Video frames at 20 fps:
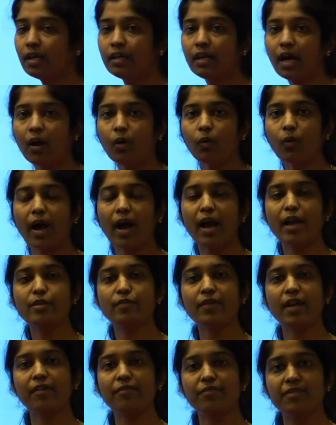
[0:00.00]
Now, as
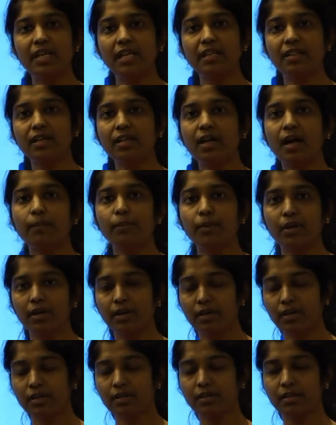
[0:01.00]
we have seen
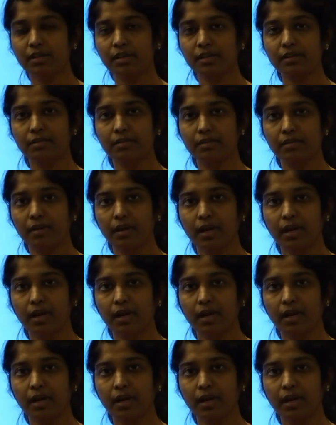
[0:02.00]
the